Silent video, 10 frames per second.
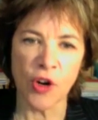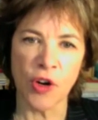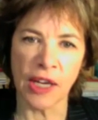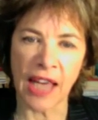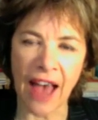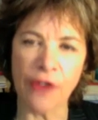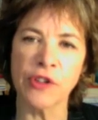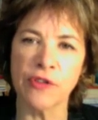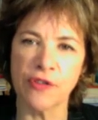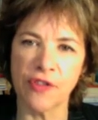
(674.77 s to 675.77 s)

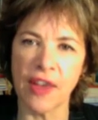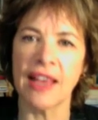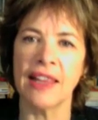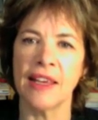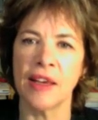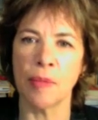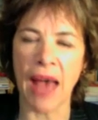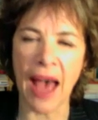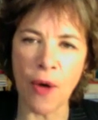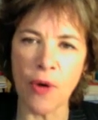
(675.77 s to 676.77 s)
countervailing
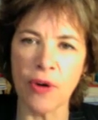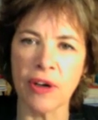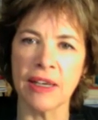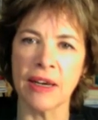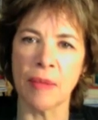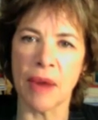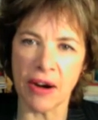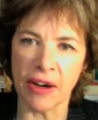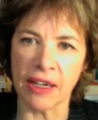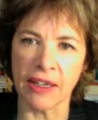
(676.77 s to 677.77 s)
power in
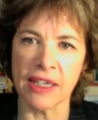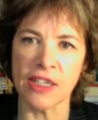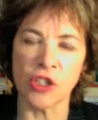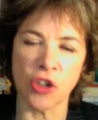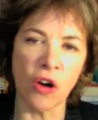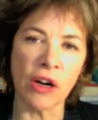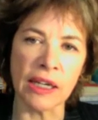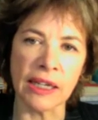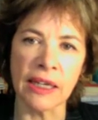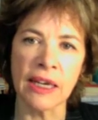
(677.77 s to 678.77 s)
America
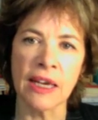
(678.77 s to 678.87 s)
historically,